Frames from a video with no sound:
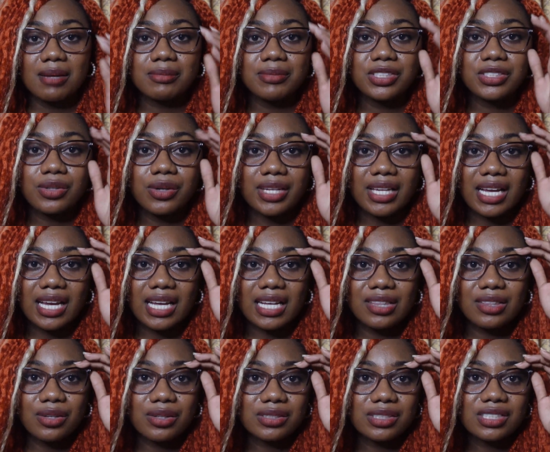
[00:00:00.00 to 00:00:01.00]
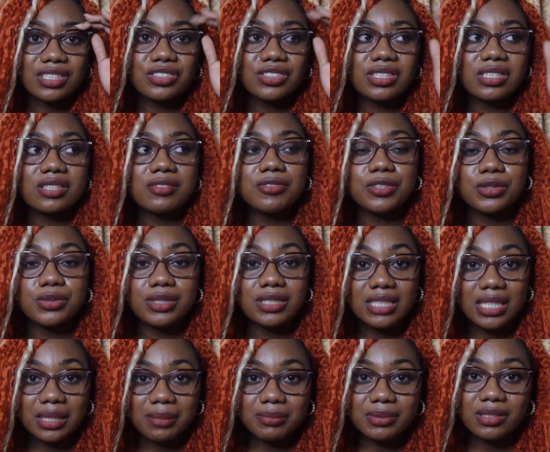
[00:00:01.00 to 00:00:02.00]
So yeah, those are just a few
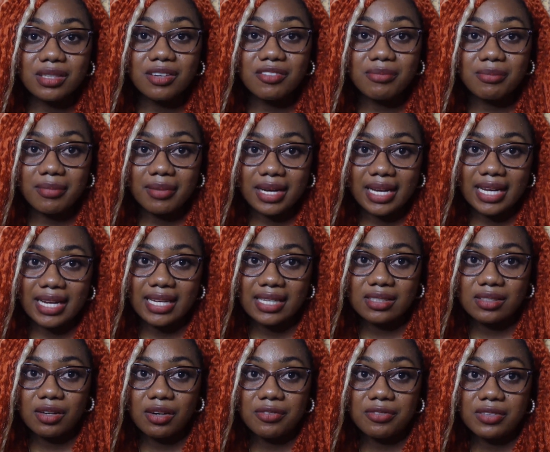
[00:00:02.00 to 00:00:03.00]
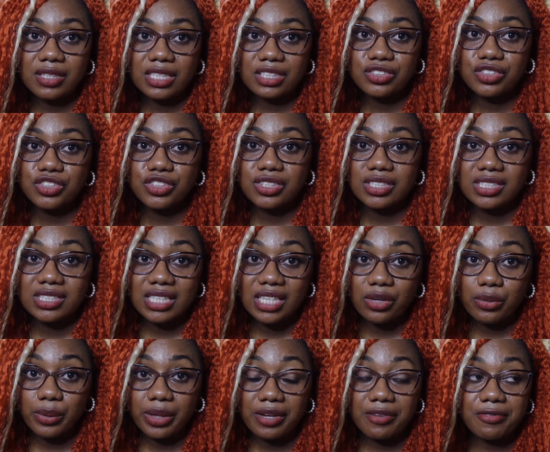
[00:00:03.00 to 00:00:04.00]
tips of mine of things you should stay
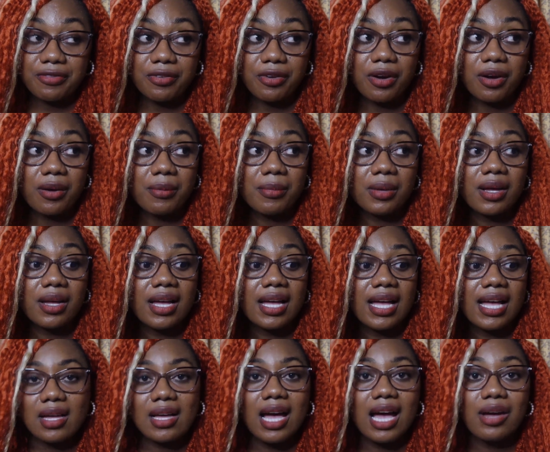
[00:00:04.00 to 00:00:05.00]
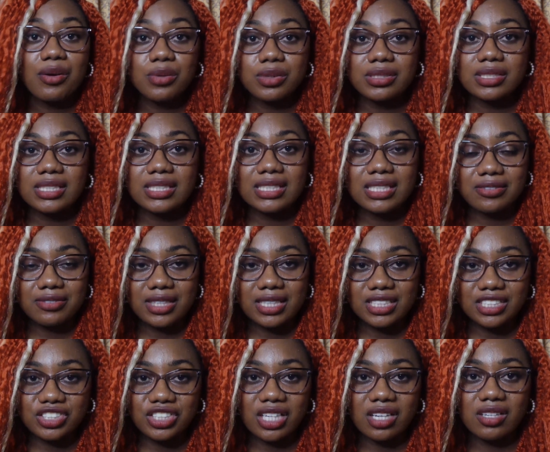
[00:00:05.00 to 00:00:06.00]
away from. I will say
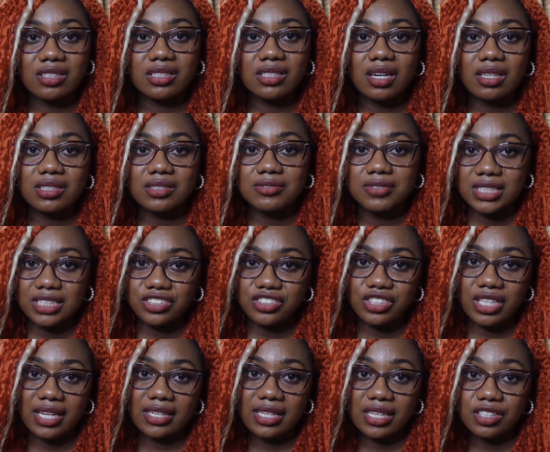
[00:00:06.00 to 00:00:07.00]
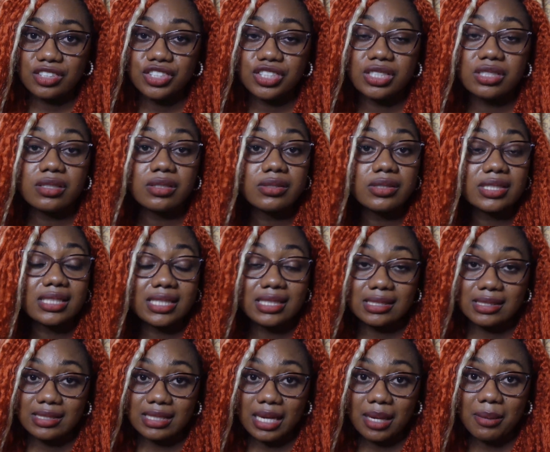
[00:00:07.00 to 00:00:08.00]
definitely check out Dr. V's channel. She goes
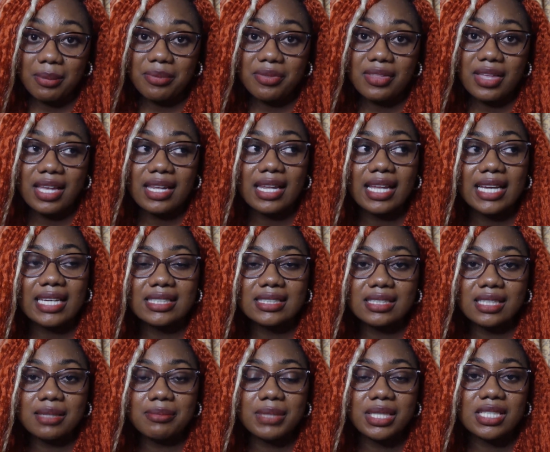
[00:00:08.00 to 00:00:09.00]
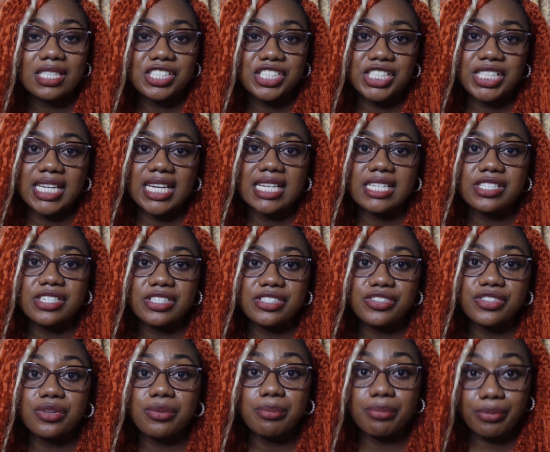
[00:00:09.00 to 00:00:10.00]
in depth, and like I said, because she caters
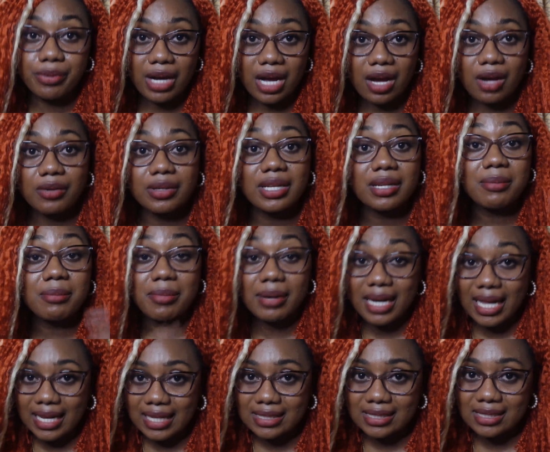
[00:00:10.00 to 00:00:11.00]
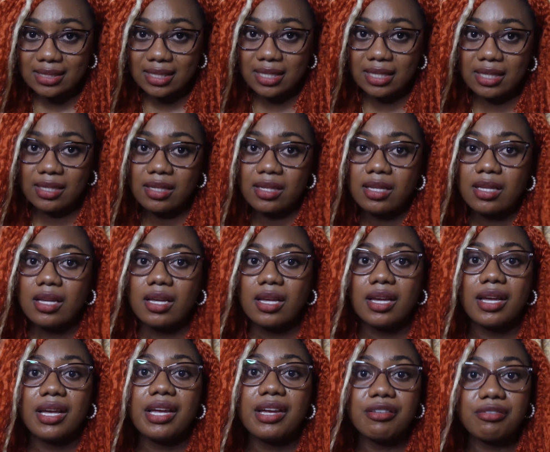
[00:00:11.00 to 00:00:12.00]
to brown and black skin,
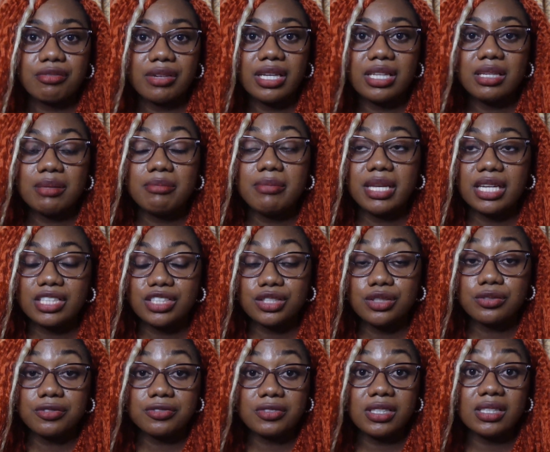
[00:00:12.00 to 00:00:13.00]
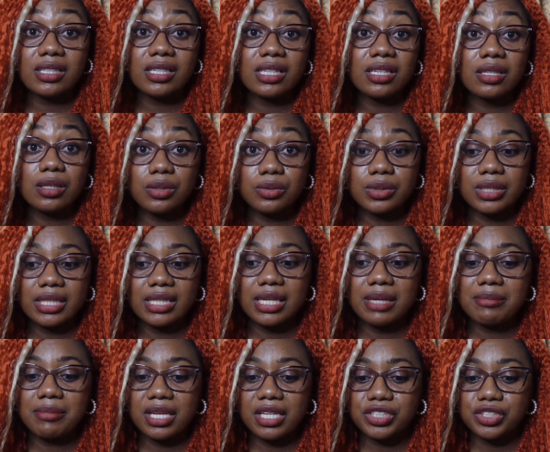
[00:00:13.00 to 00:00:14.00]
it really makes you feel included.
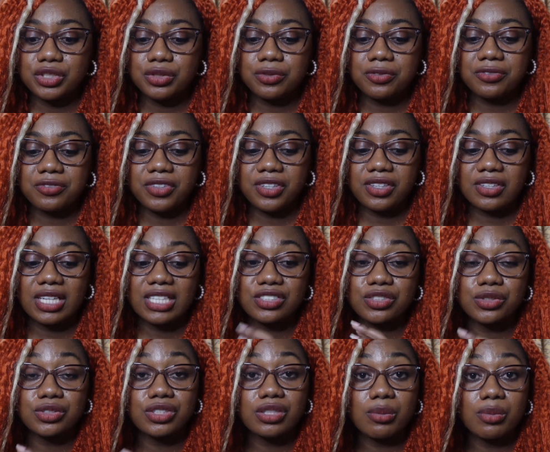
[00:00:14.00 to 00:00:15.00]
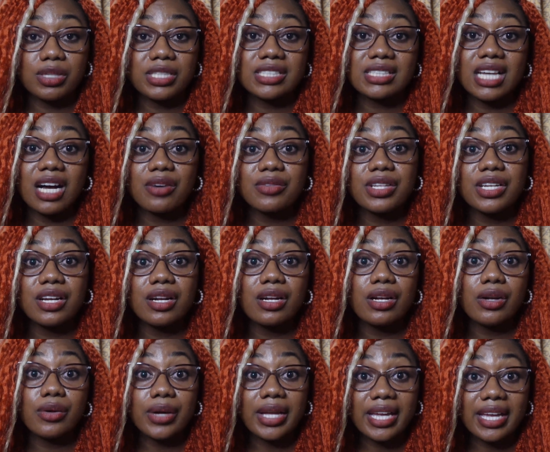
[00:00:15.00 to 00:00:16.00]
It makes you feel as though someone is out there
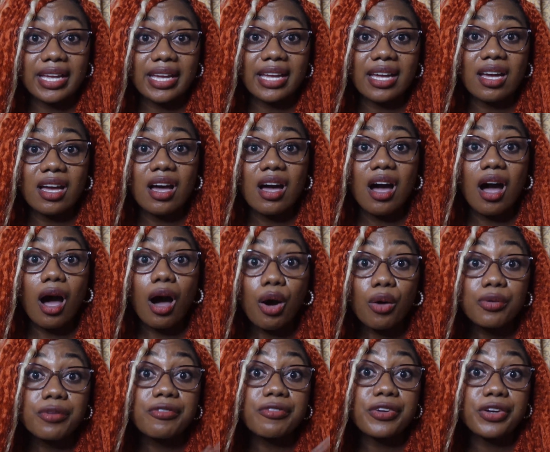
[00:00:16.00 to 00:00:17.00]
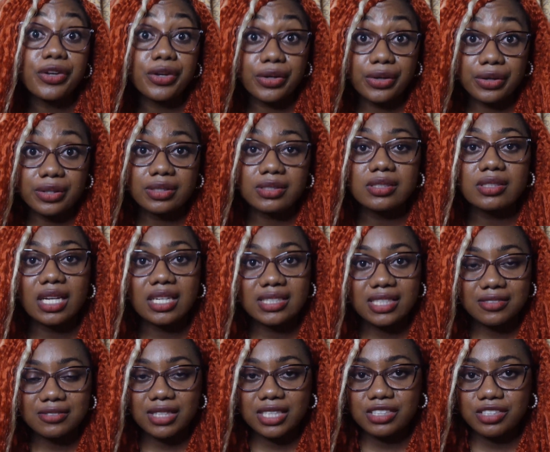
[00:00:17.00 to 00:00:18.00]
looking out for your good. So I
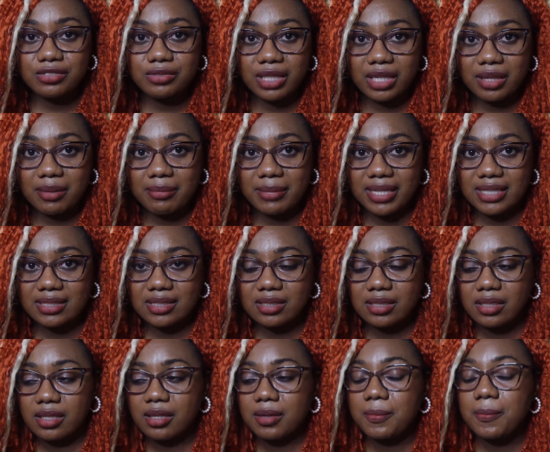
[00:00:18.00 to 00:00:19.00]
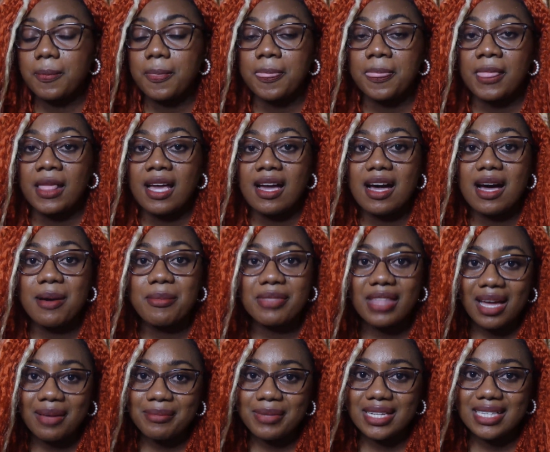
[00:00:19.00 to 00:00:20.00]
definitely recommend her.
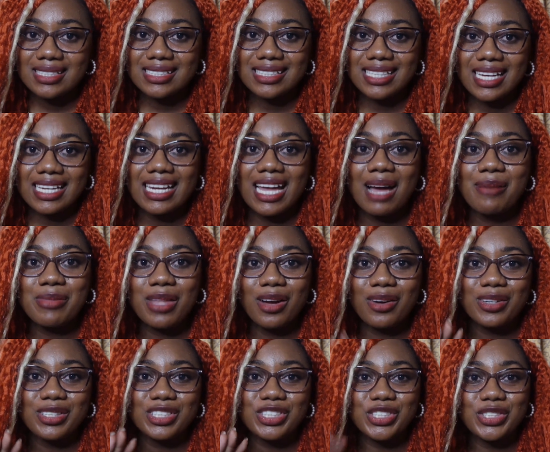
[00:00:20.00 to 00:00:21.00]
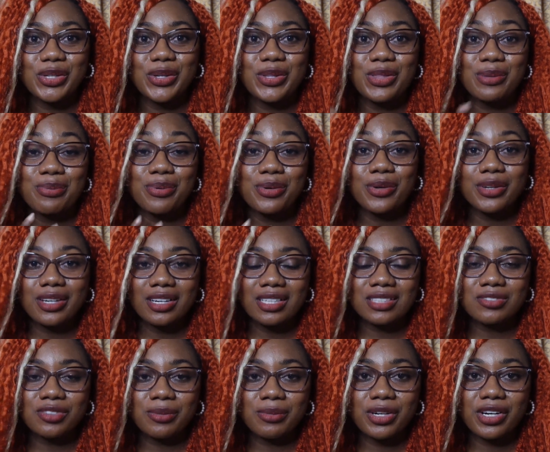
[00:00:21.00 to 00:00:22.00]
That being said, I'm now going to show you the
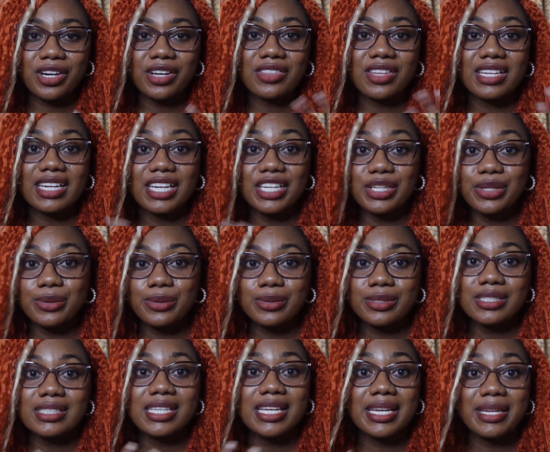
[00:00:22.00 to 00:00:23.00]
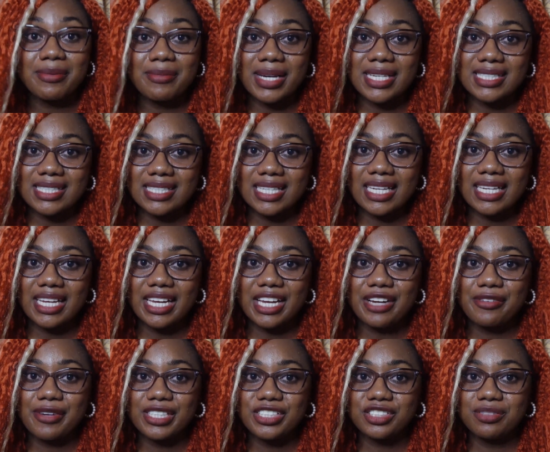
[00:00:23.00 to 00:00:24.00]
products from her that I use in my
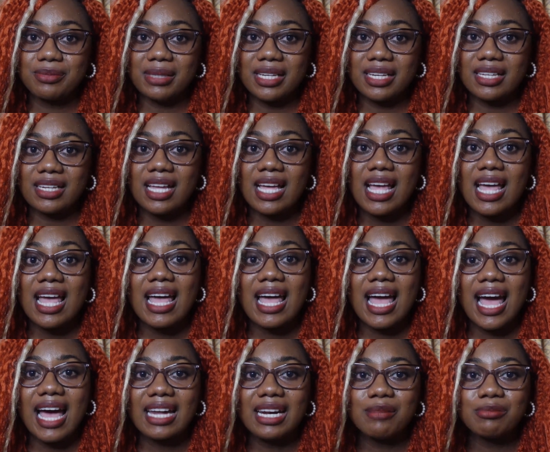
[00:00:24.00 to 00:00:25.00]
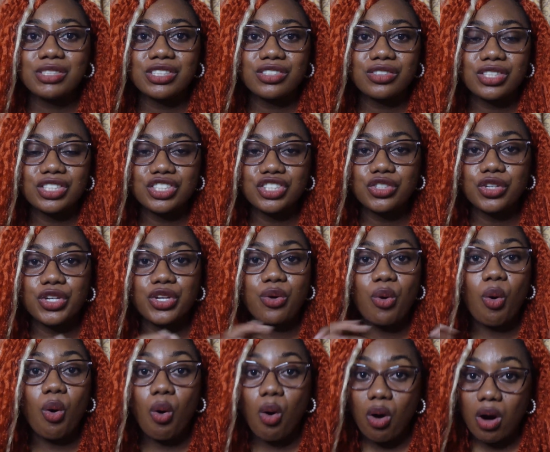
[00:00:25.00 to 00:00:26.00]
skincare regimen, and I'm just going to show you
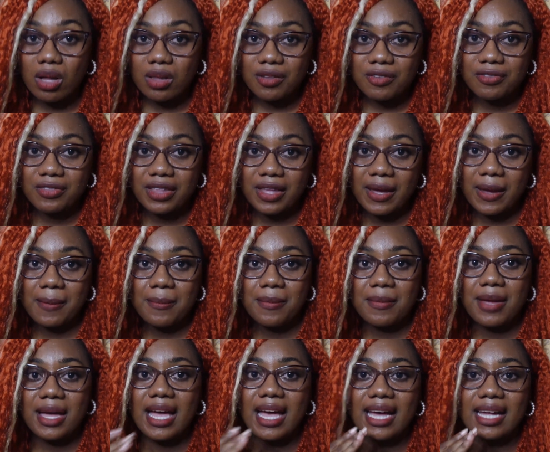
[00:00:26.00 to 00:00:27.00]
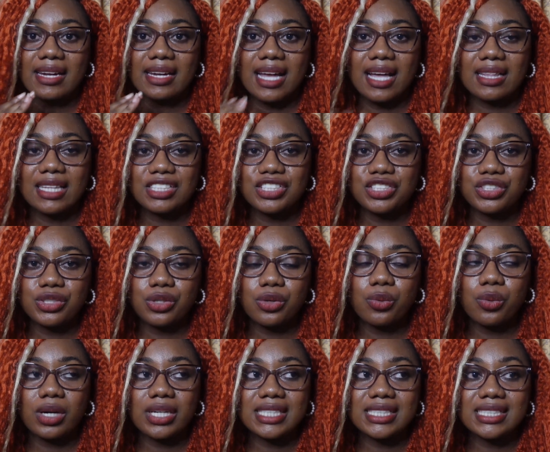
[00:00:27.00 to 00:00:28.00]
all of them, and I'll let you know
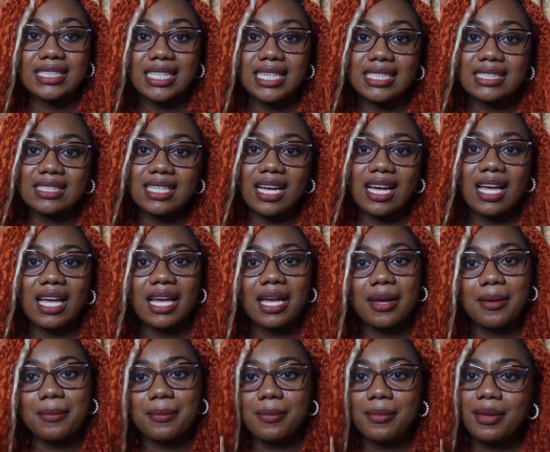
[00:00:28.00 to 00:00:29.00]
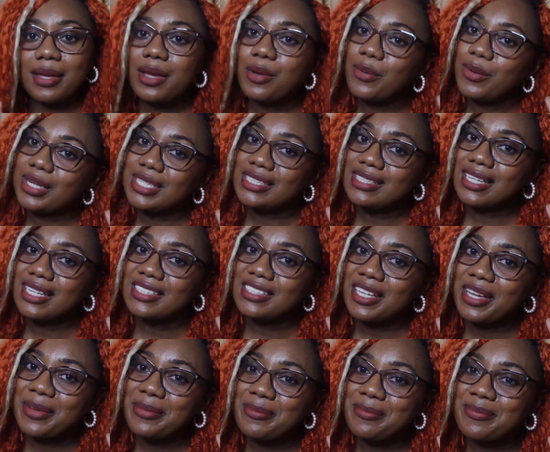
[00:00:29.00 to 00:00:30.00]
what is daytime and what is
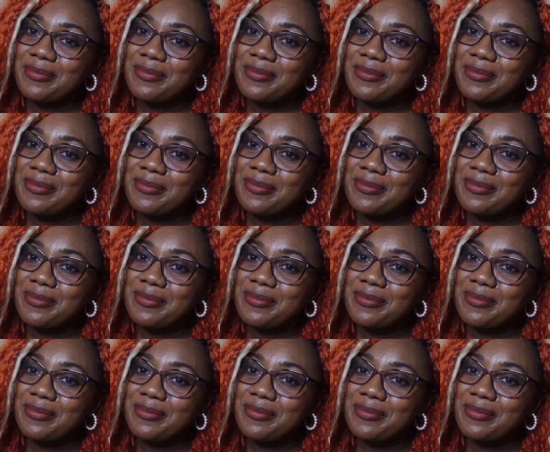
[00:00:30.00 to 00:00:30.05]
nighttime.